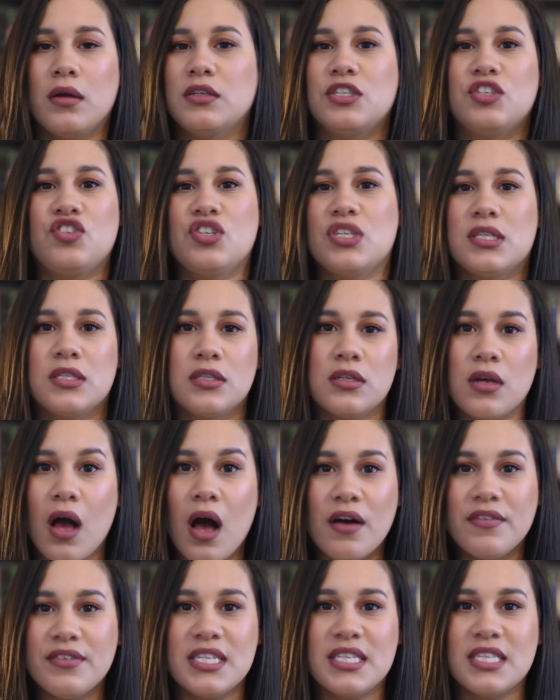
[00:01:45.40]
just
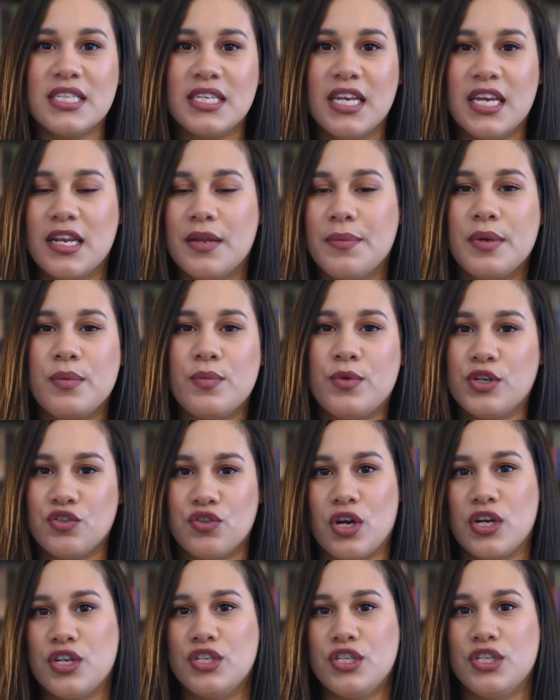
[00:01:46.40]
obviously going to be more
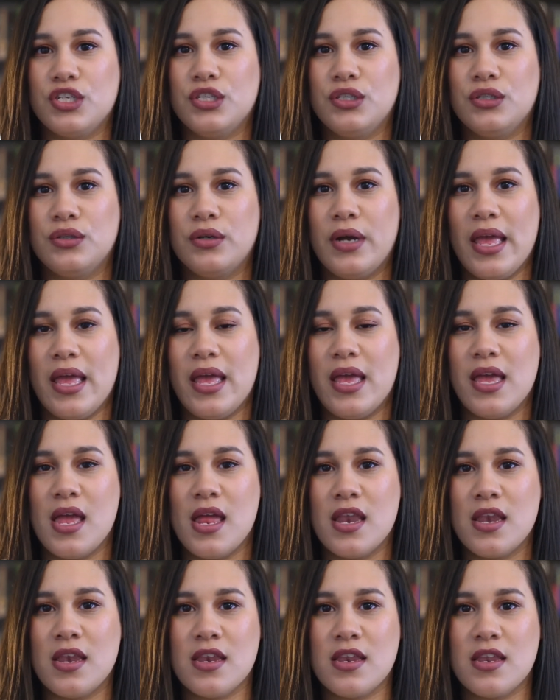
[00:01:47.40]
drawn to
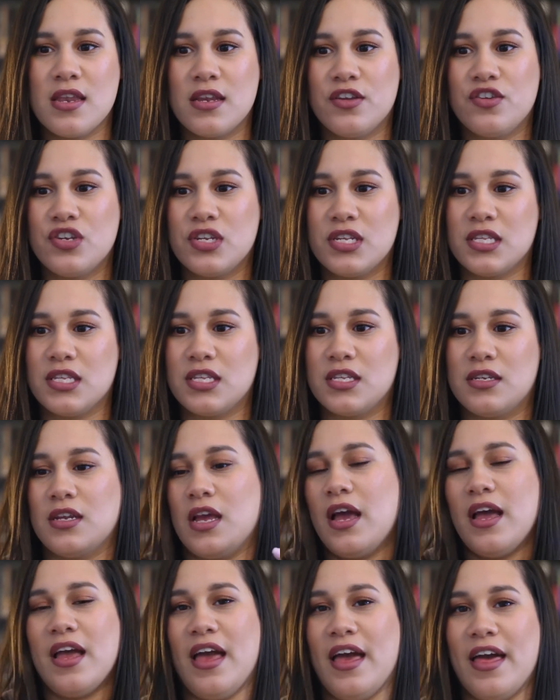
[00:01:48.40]
and just
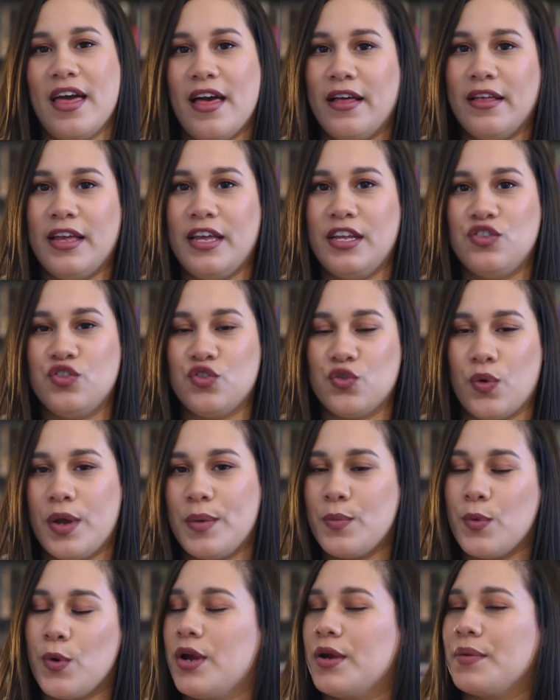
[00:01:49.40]
enjoy
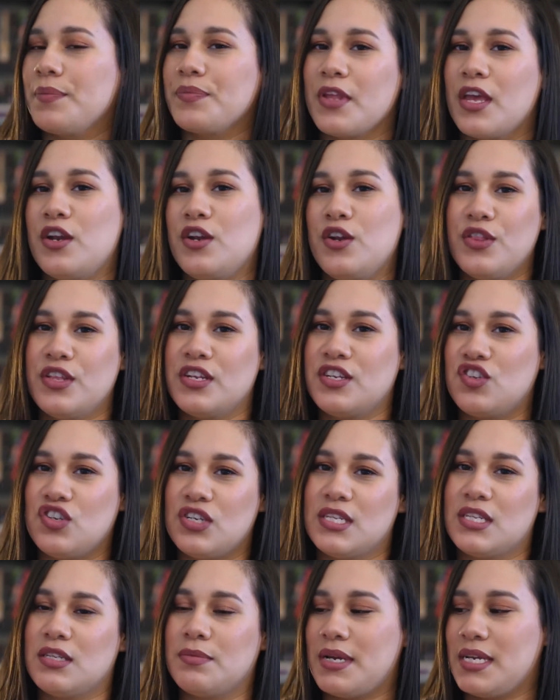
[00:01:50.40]
more. I don't know, that's
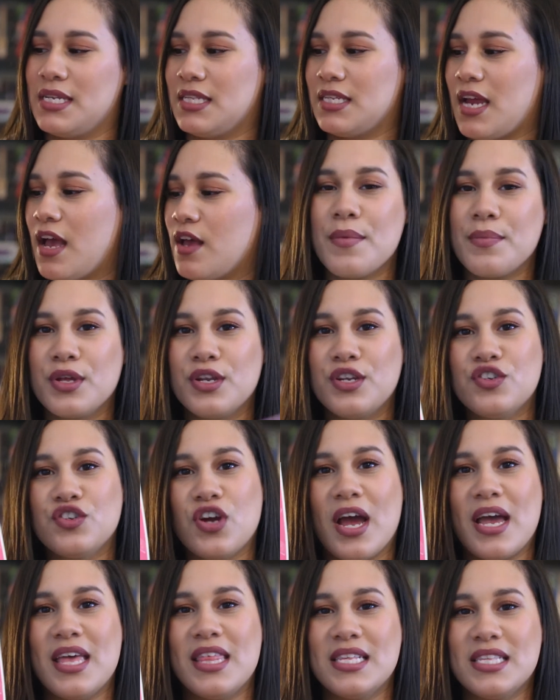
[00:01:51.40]
just my style. I'm gonna
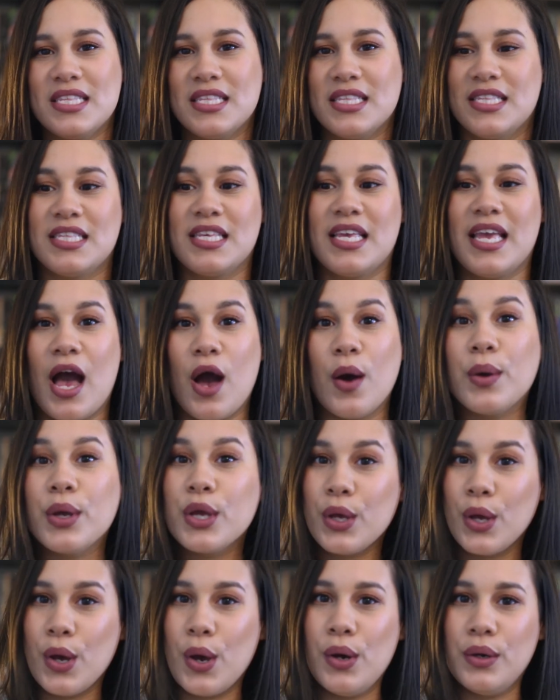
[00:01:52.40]
try this and see how
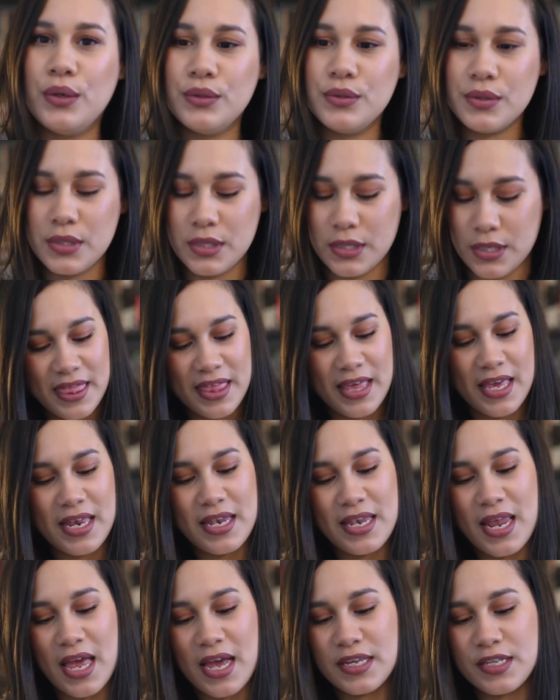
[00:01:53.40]
it goes. The
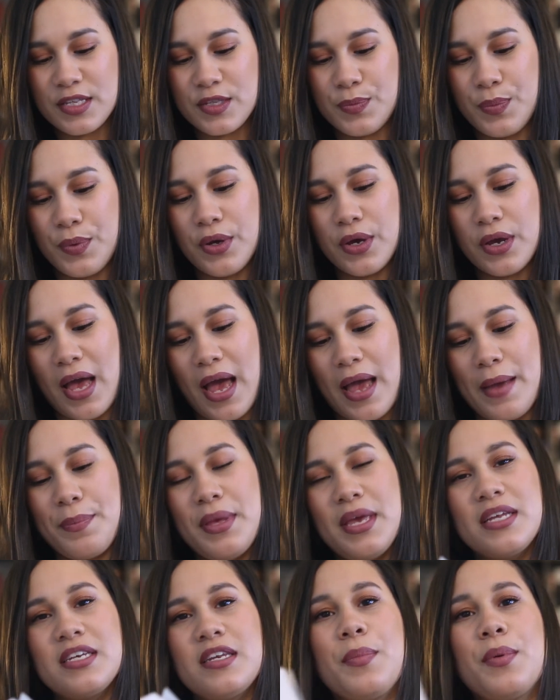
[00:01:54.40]
next book I
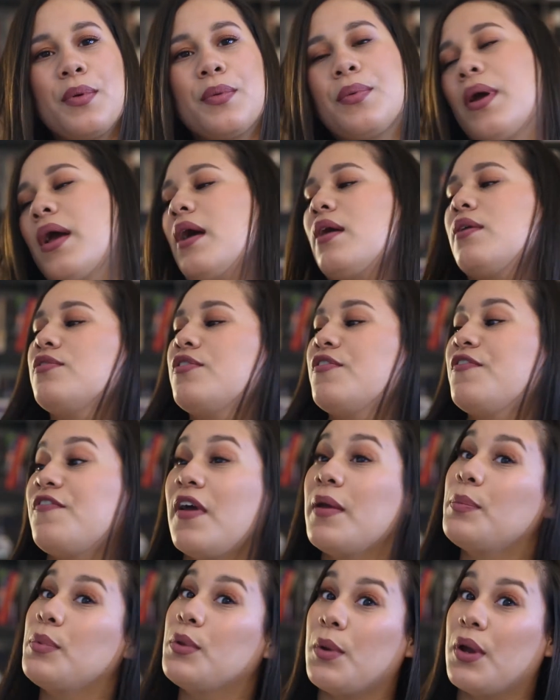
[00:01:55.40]
picked up around
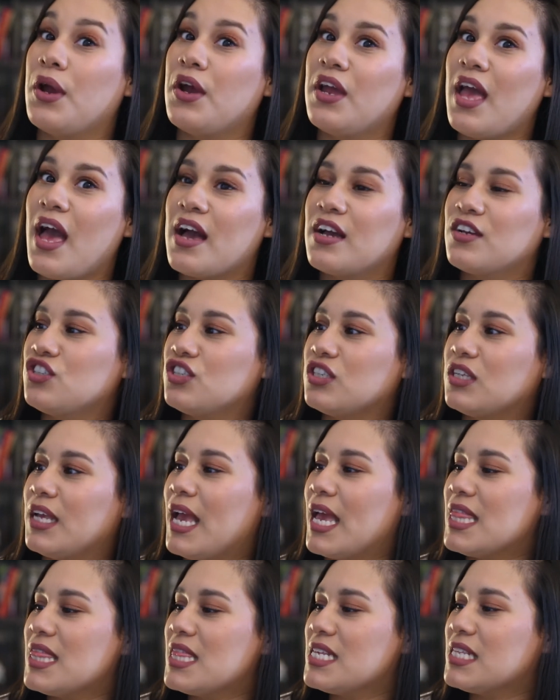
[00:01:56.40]
February actually,
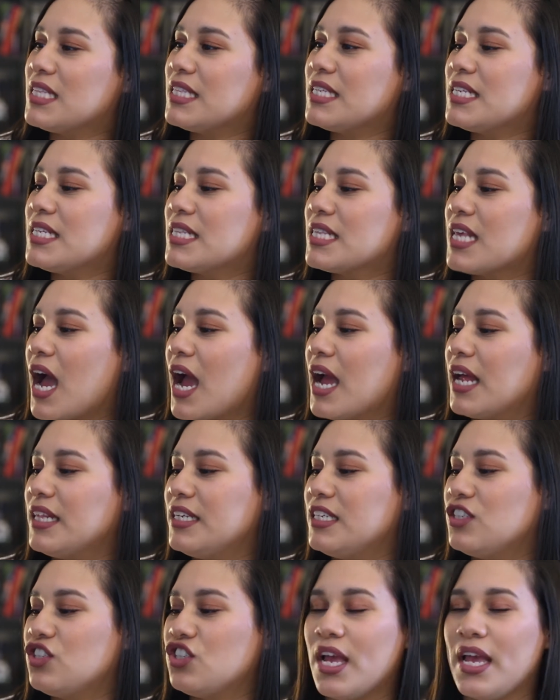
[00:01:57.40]
and this is
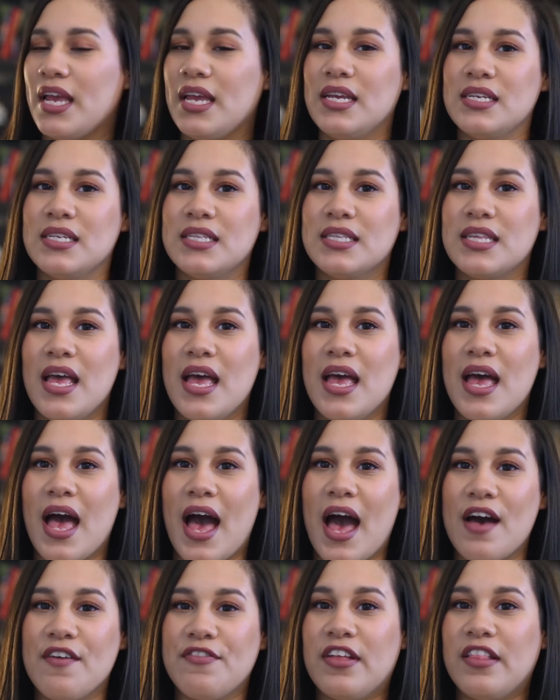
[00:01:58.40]
Eileen Chang's
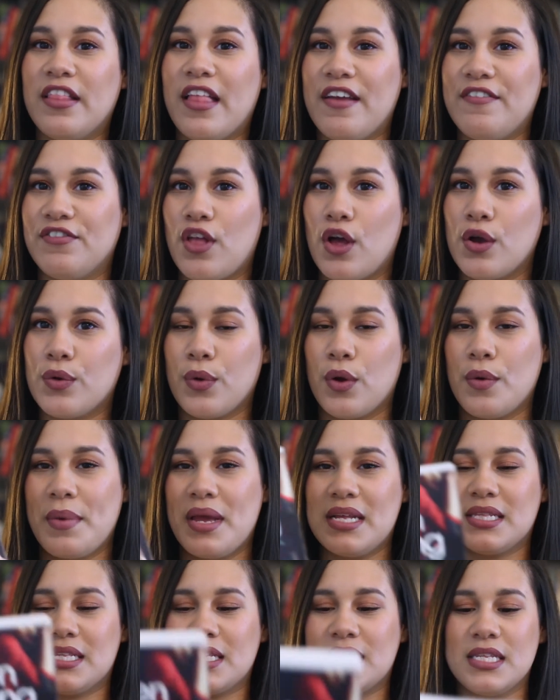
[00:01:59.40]
Half a Lifelong
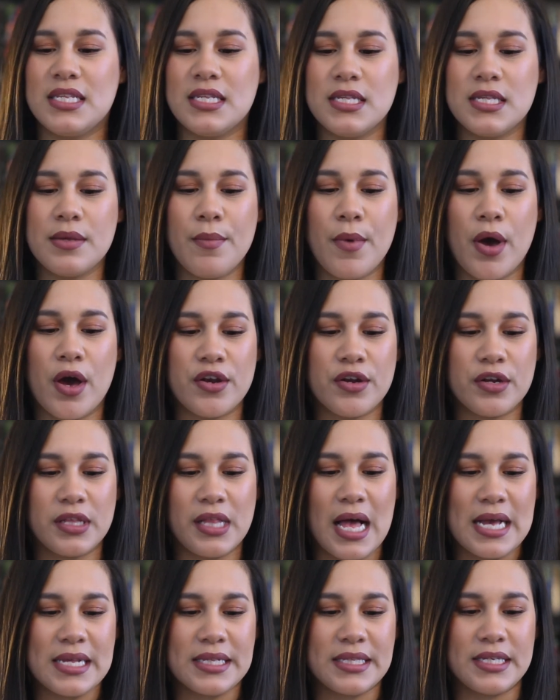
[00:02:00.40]
Romance, and this is a modern
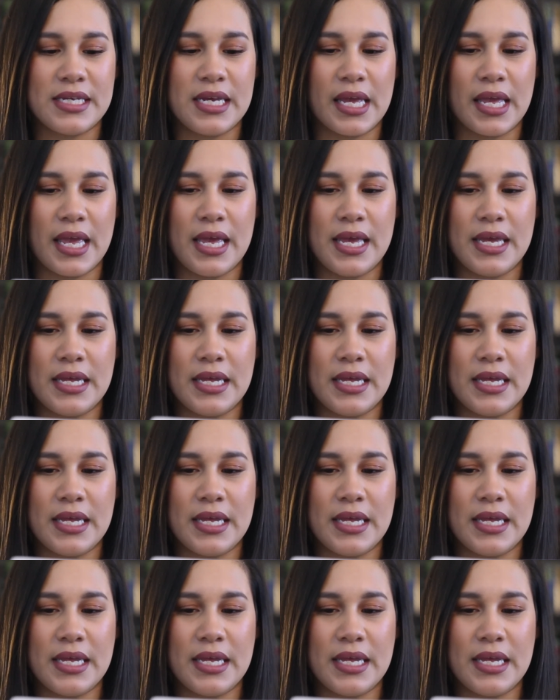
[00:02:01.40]
classic.